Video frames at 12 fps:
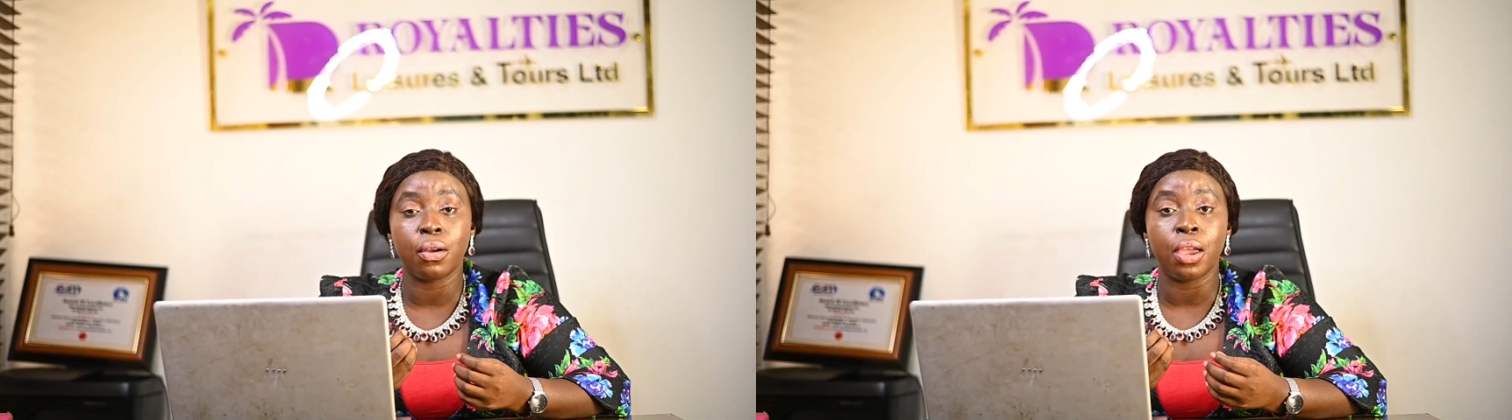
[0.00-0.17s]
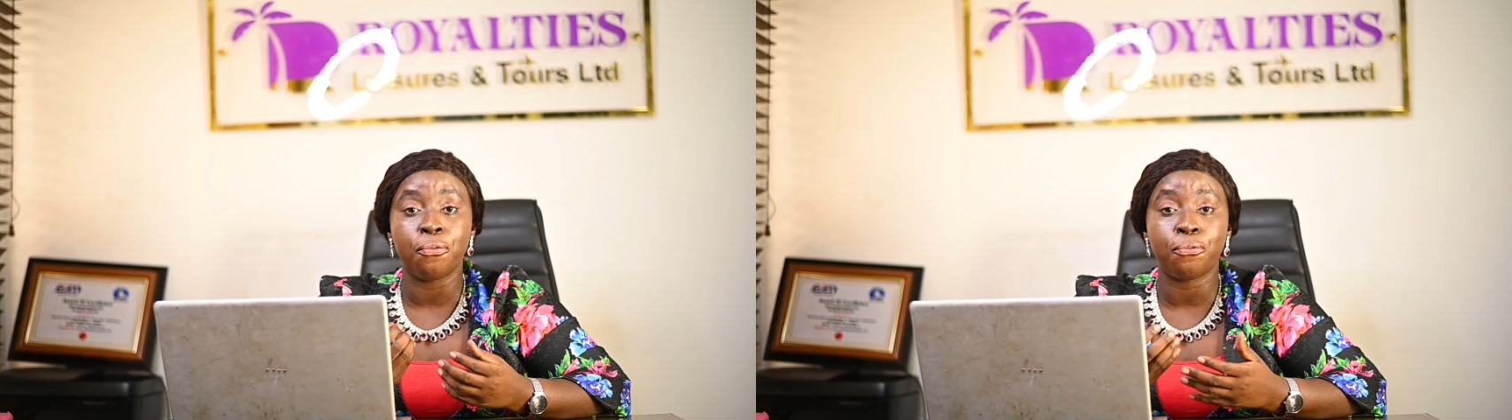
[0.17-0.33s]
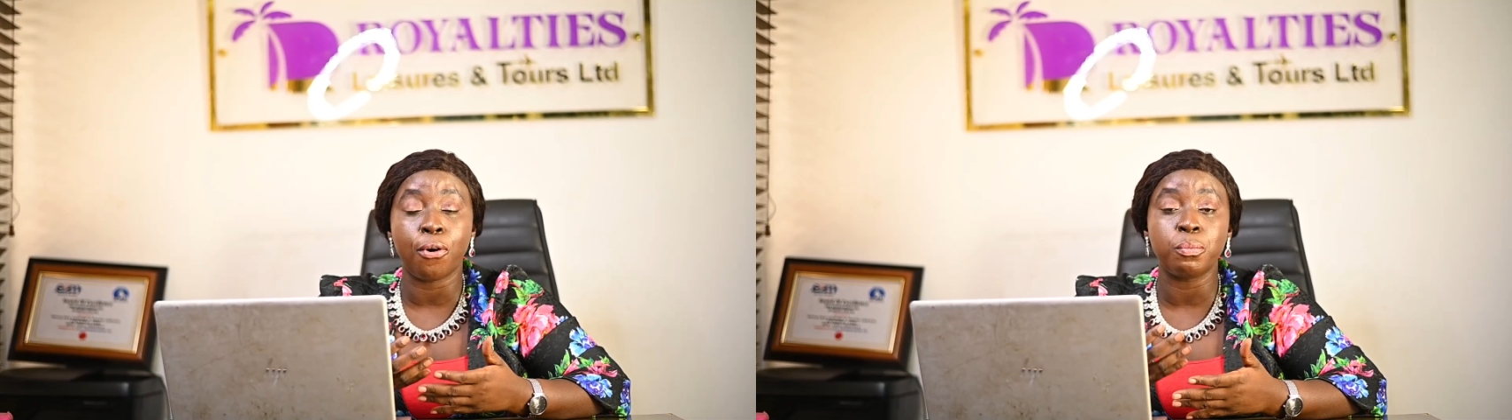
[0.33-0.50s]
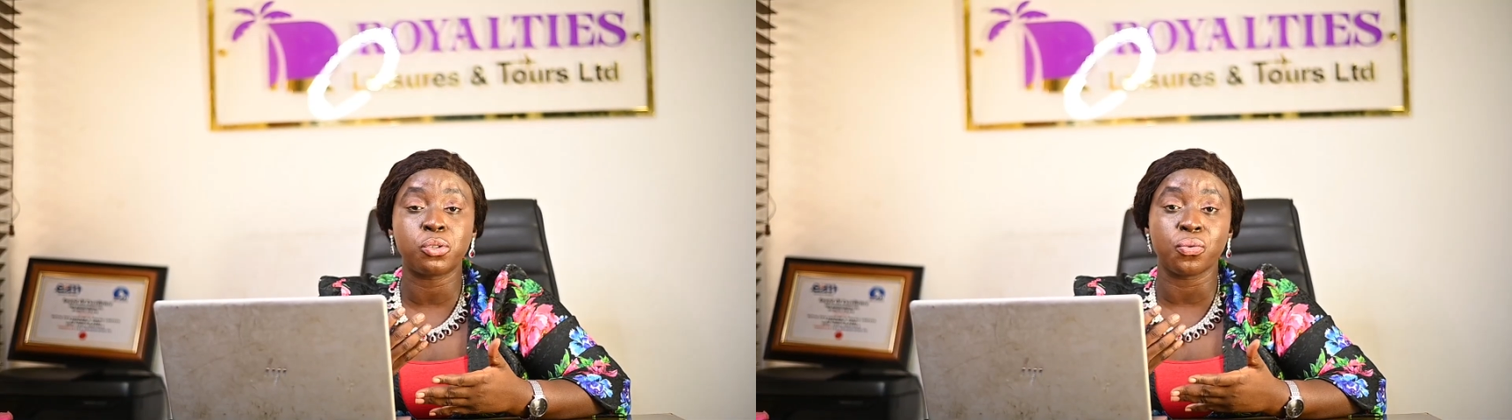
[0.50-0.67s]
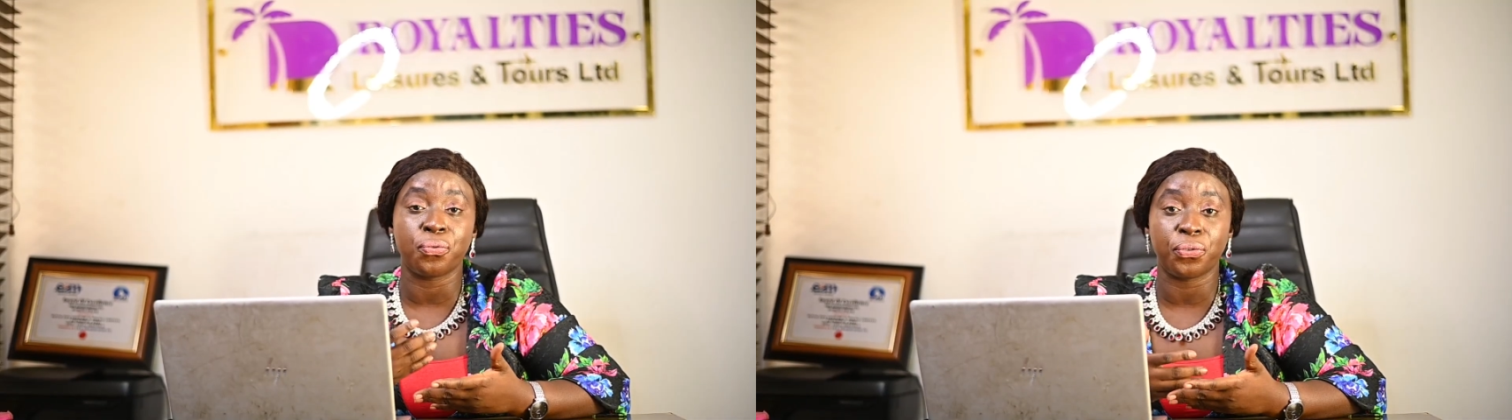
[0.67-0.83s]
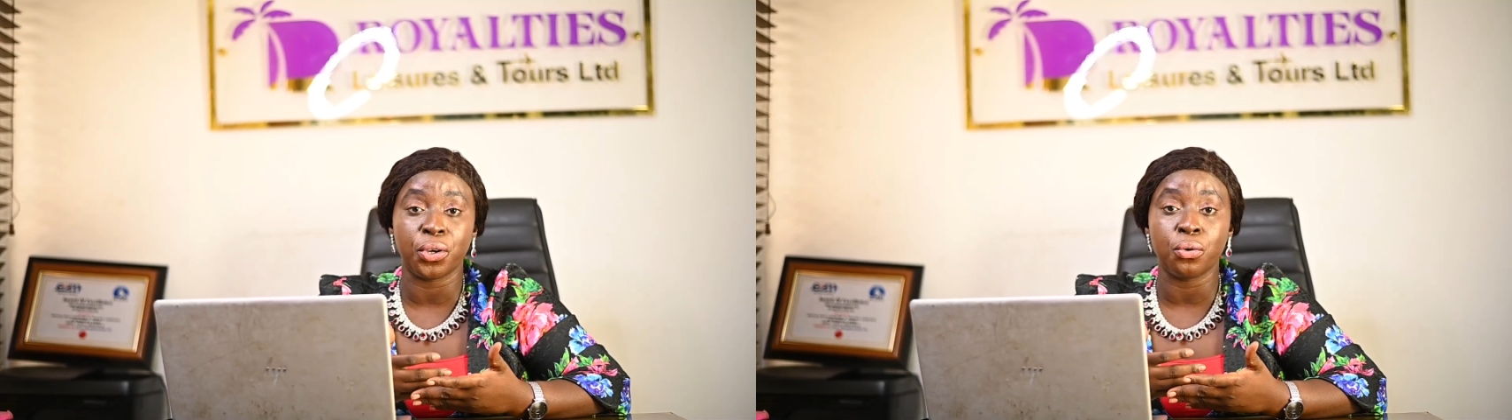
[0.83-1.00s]
a form to
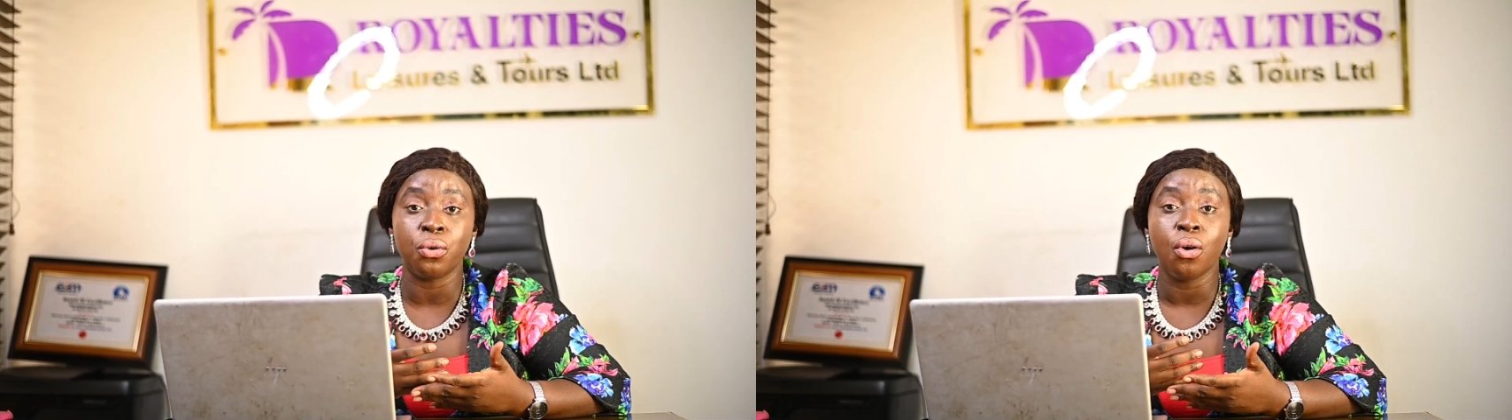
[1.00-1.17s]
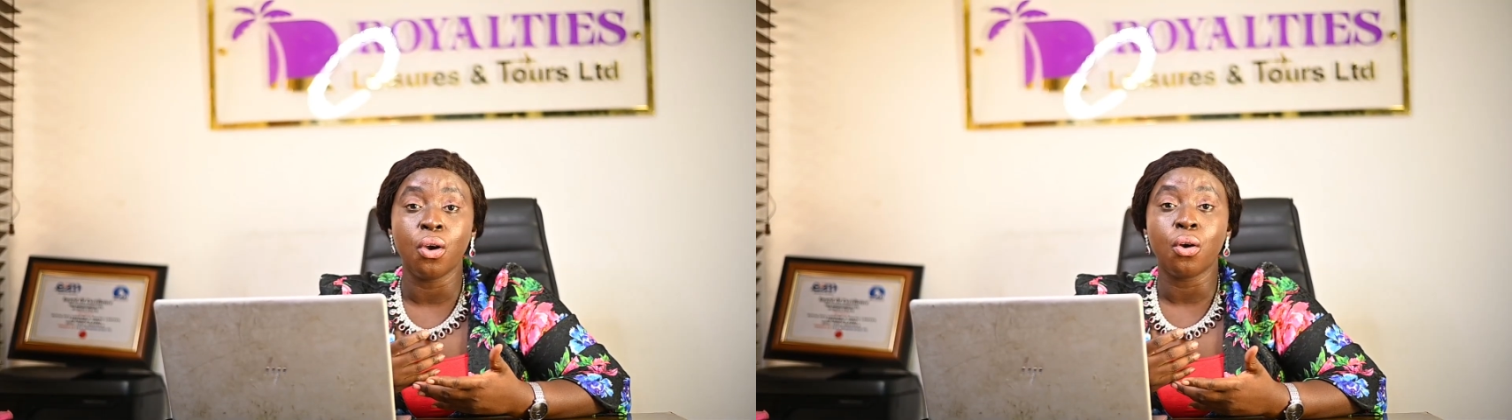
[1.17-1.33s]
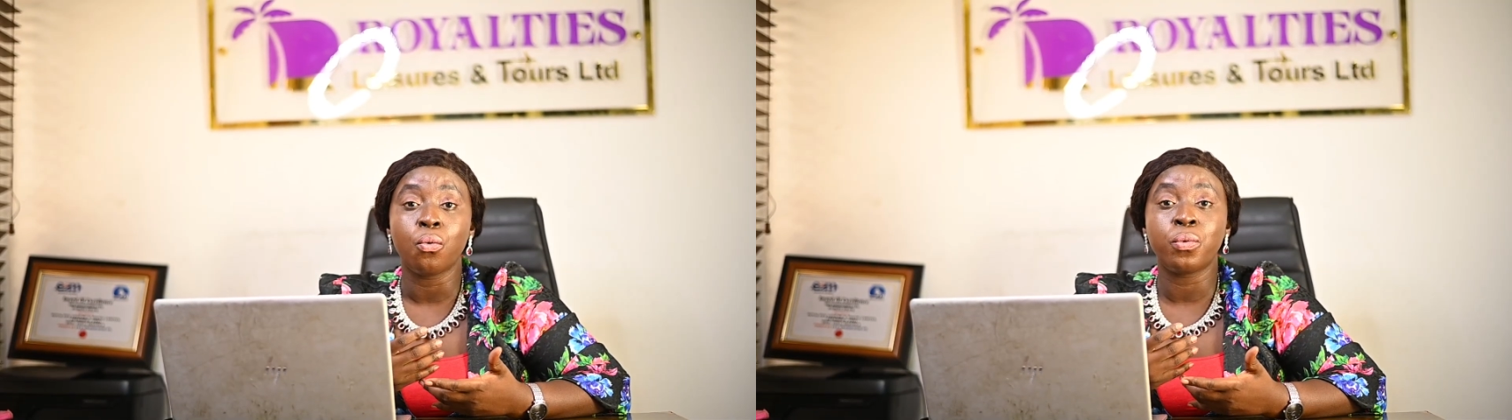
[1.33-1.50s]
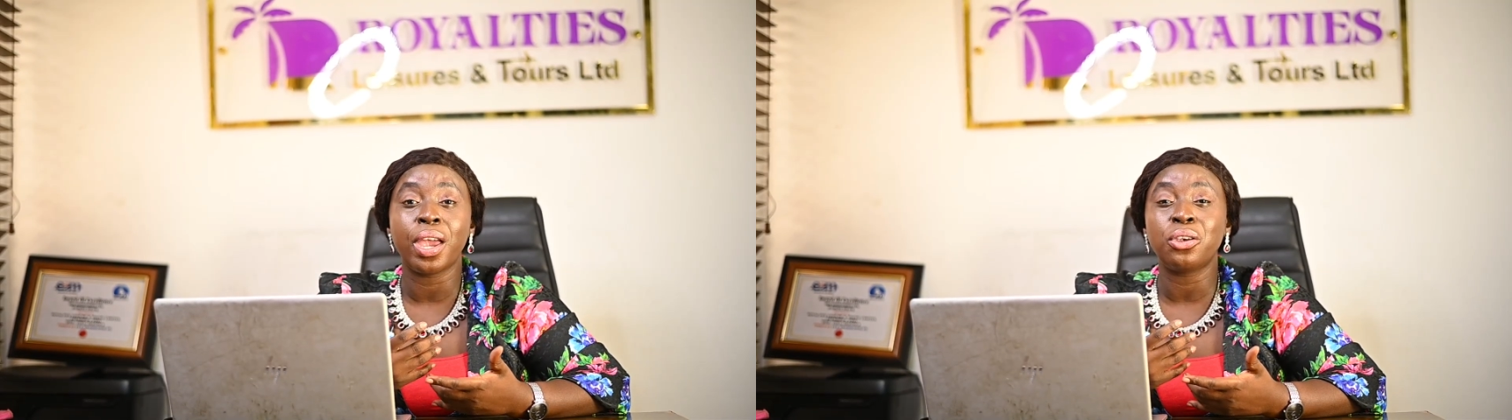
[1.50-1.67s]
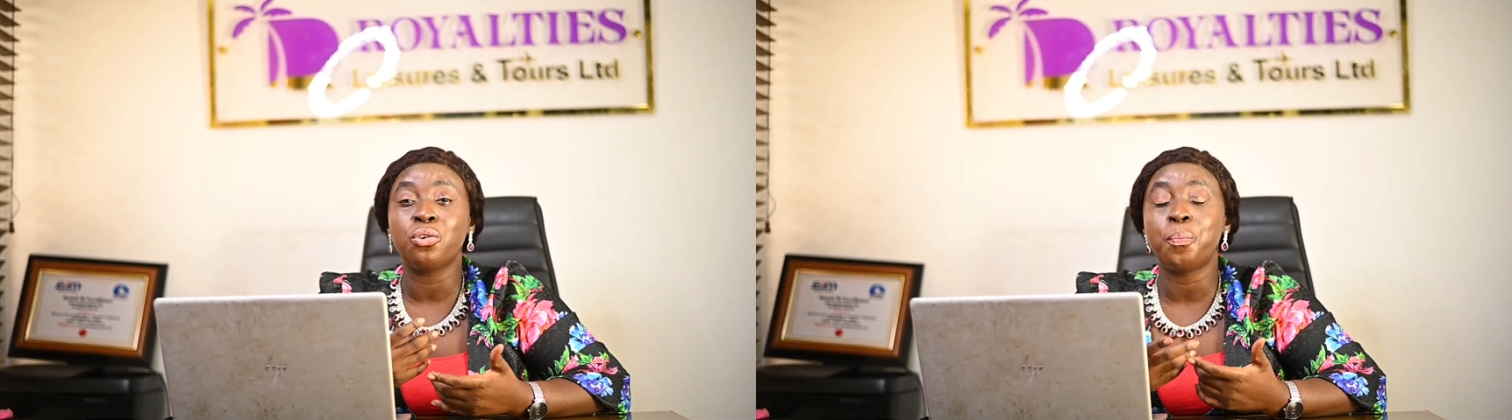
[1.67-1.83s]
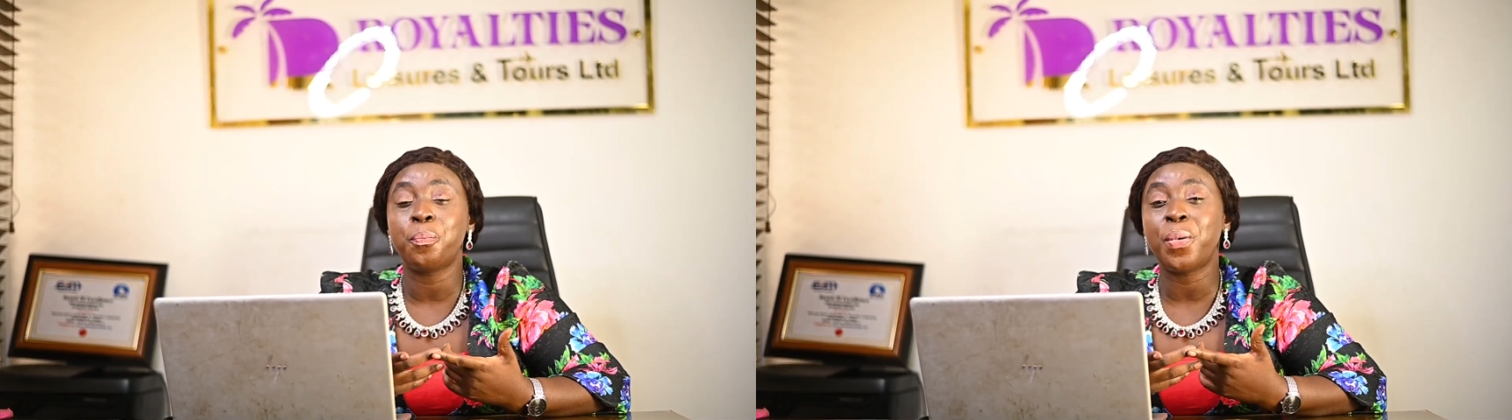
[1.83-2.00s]
fill where
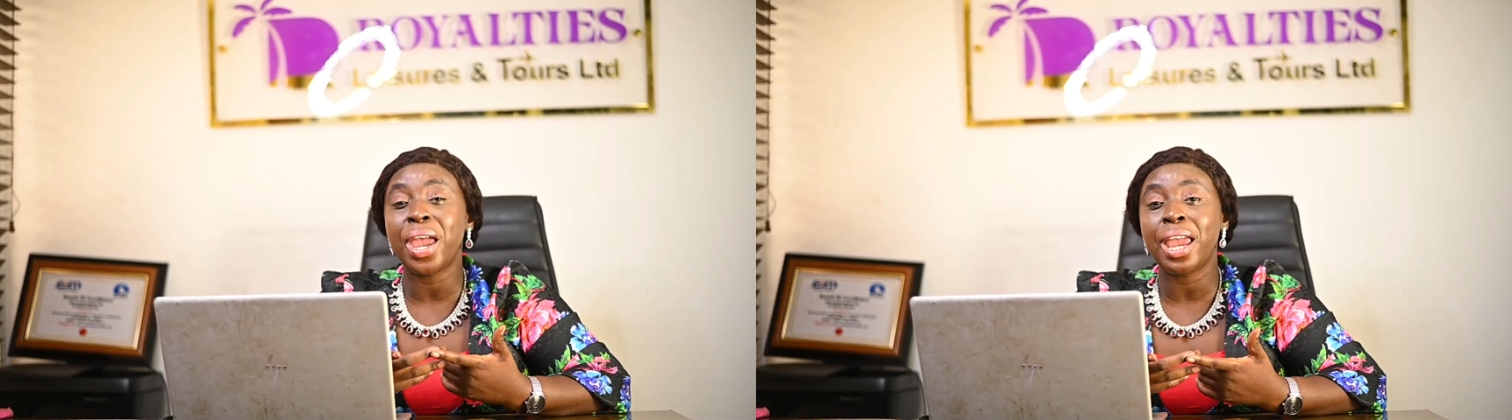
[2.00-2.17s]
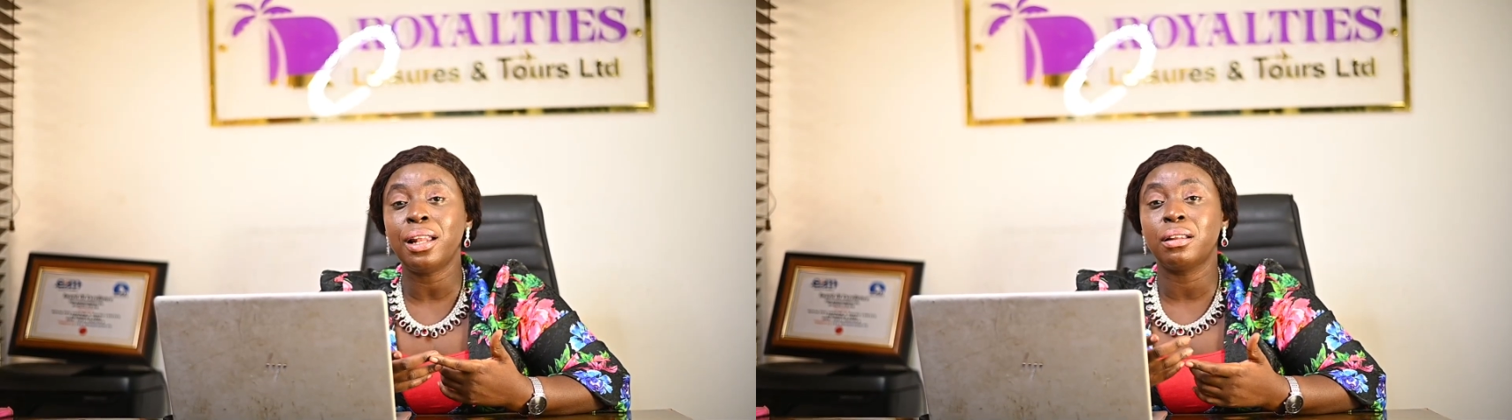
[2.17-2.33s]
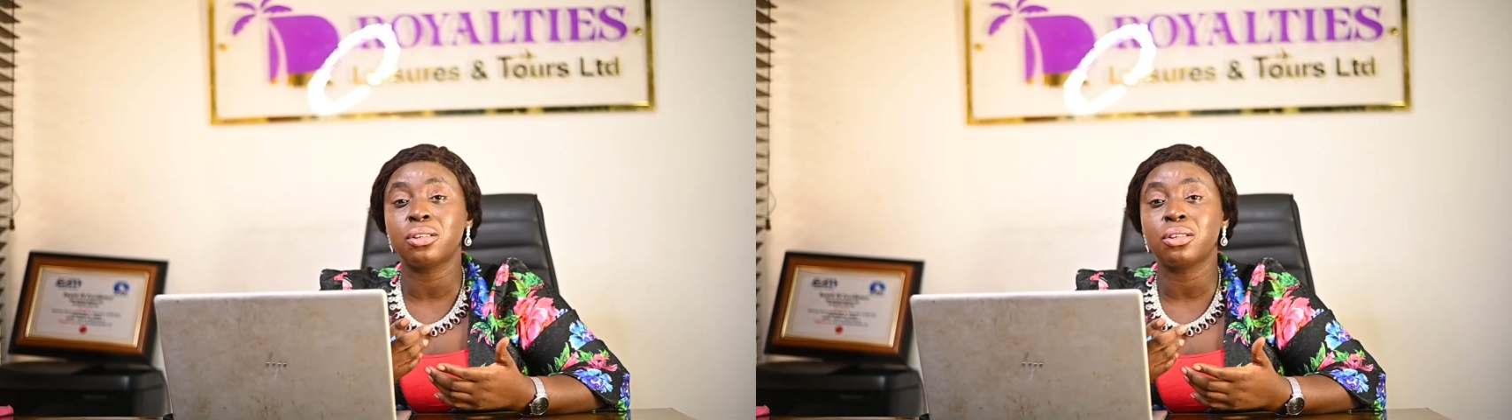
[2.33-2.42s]
you pay